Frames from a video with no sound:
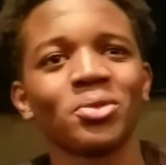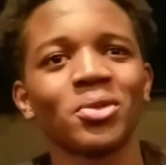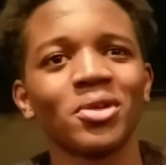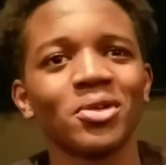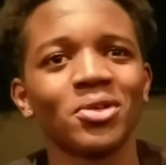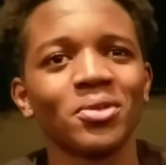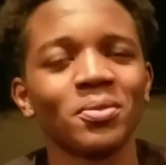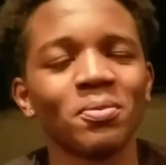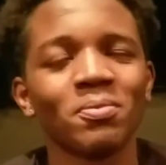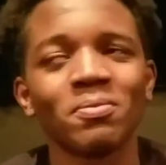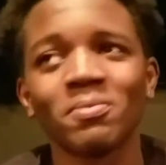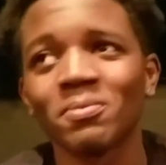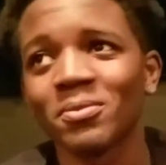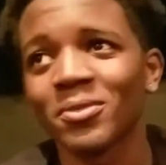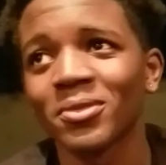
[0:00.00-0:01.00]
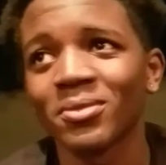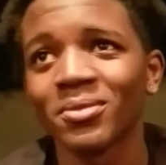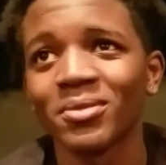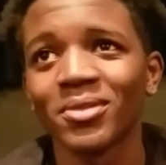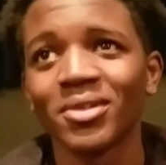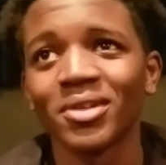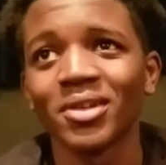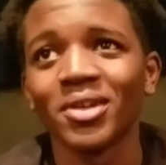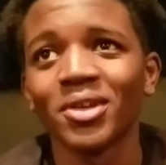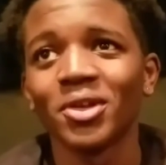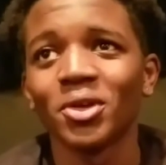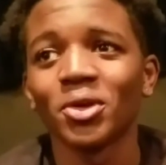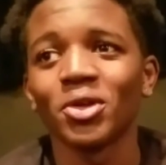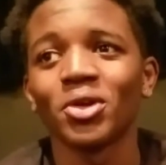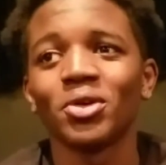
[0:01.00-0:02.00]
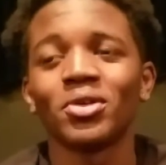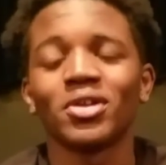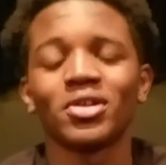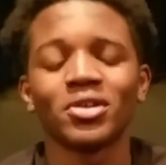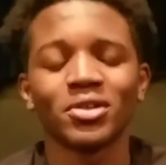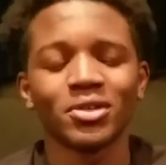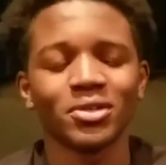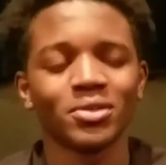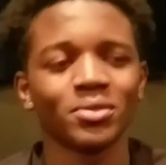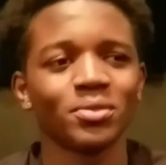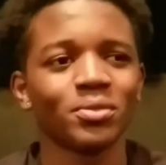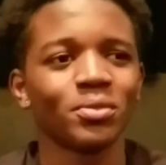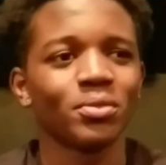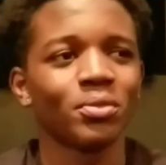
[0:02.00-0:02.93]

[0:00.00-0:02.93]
Jerome. Yo, um,